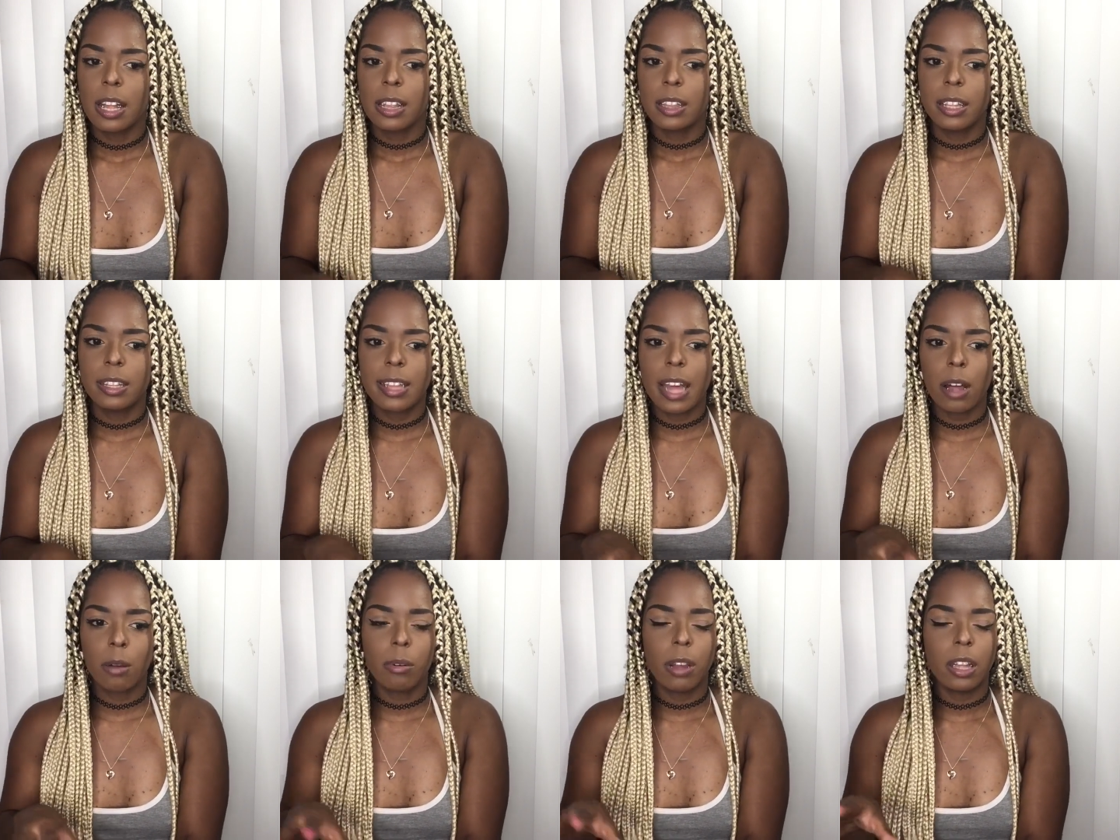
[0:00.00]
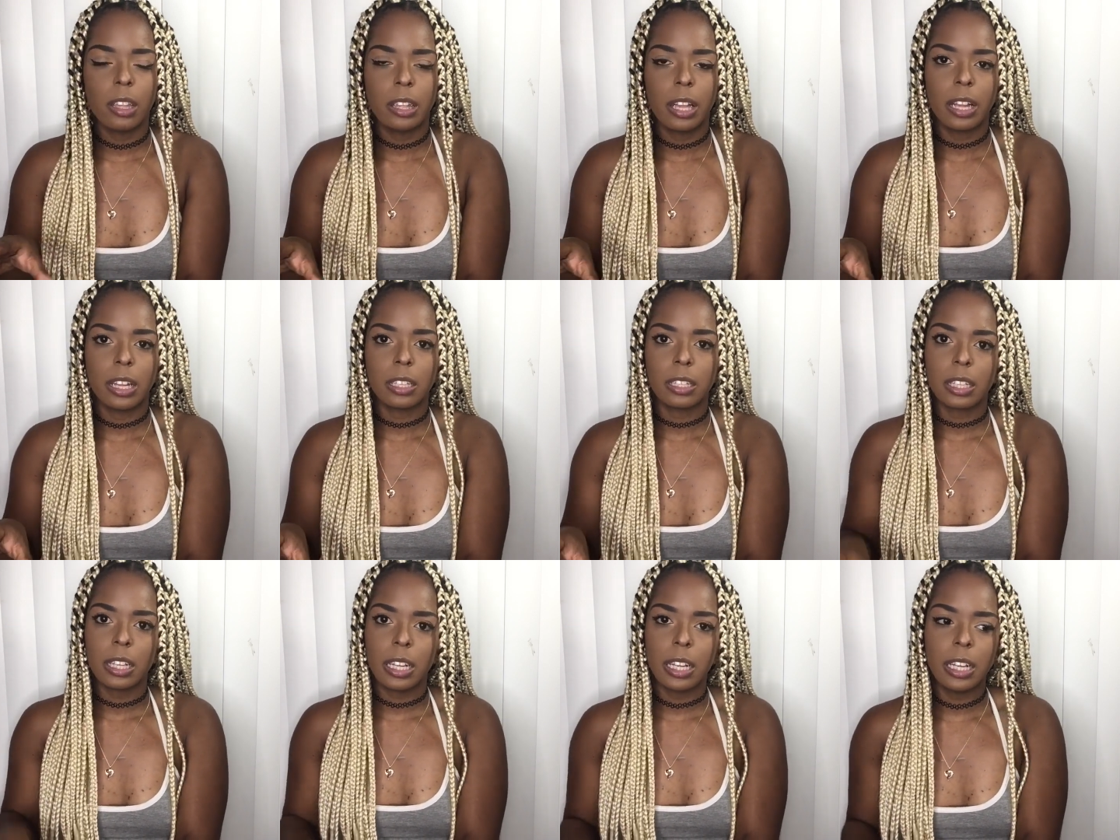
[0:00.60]
Then that way they
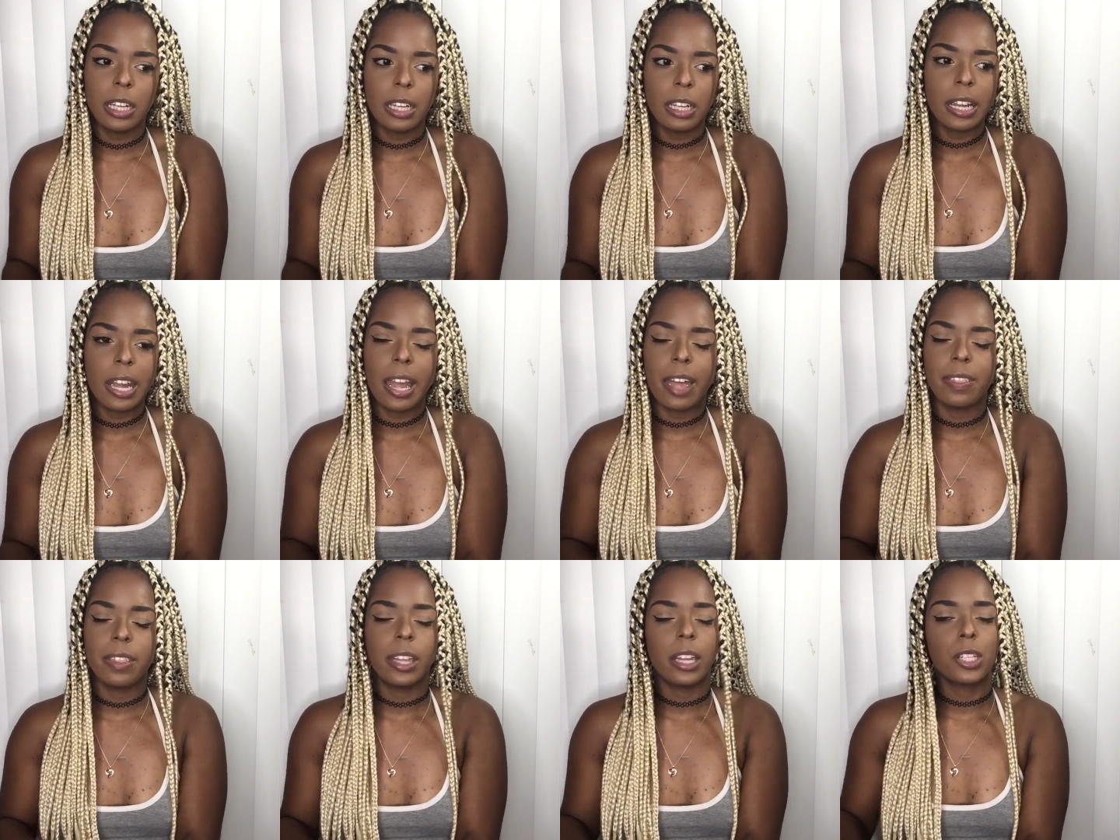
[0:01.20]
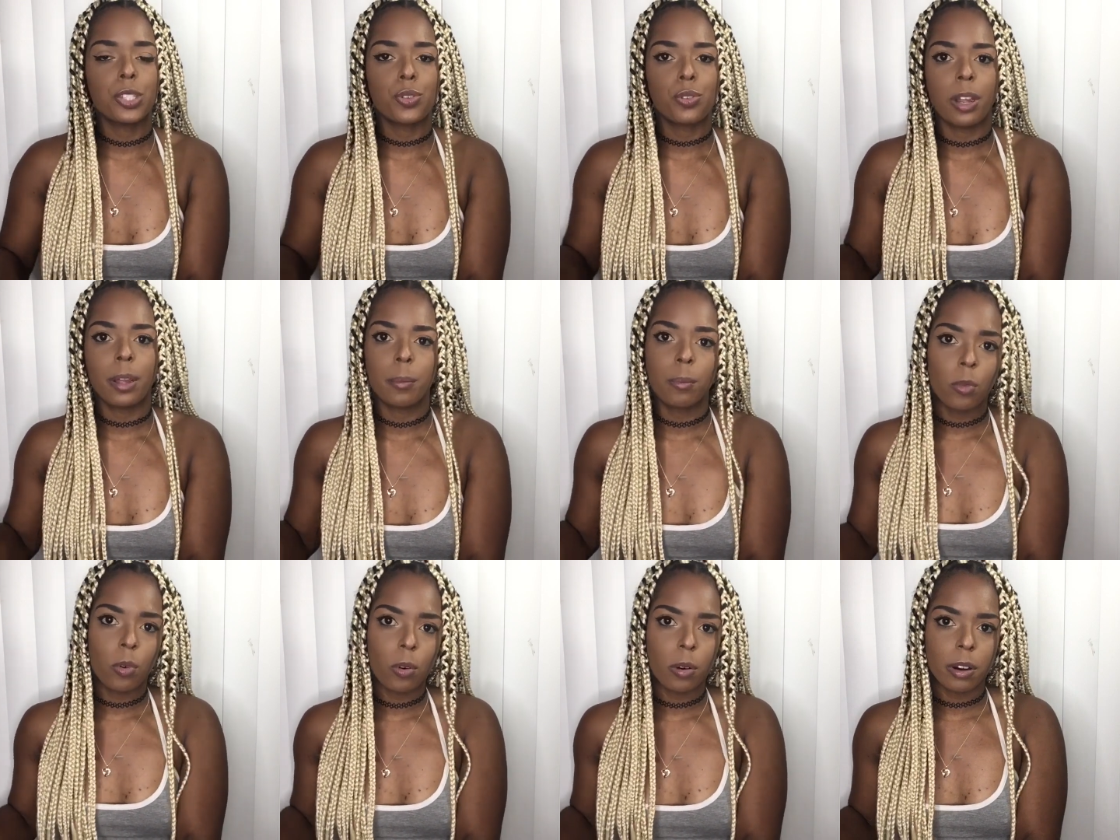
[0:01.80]
can eat and then drink
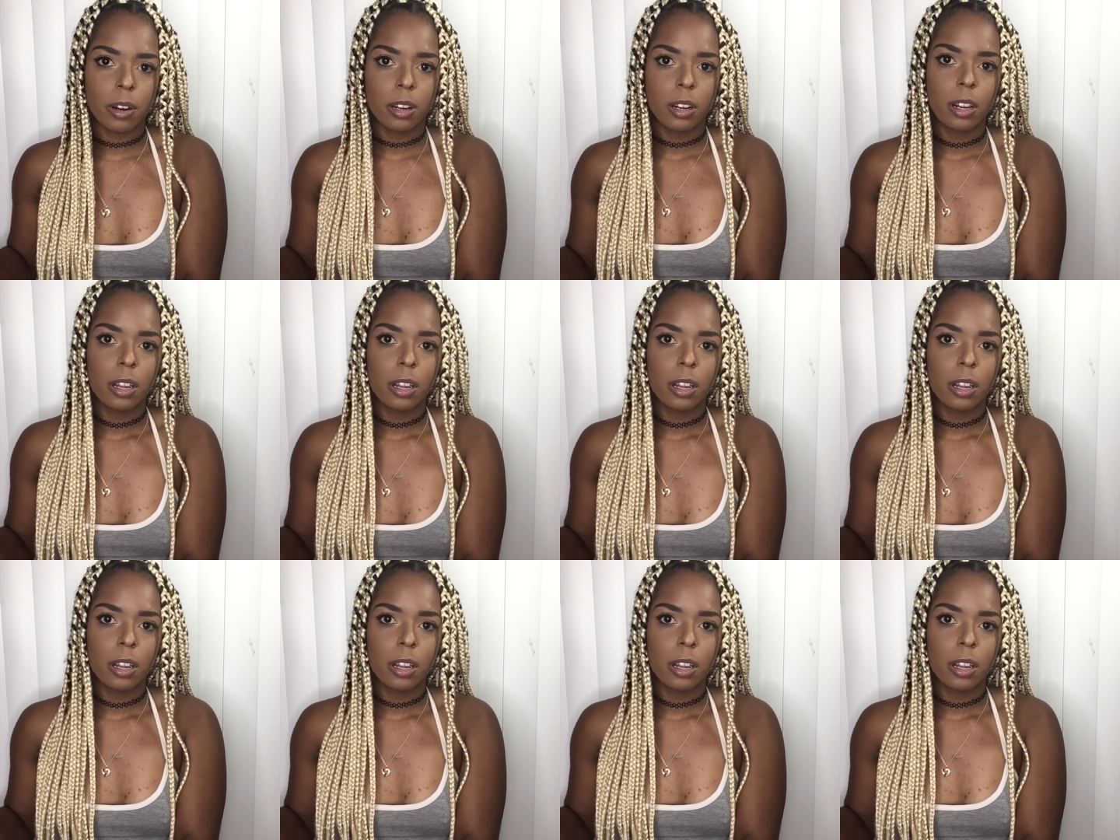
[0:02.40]
more.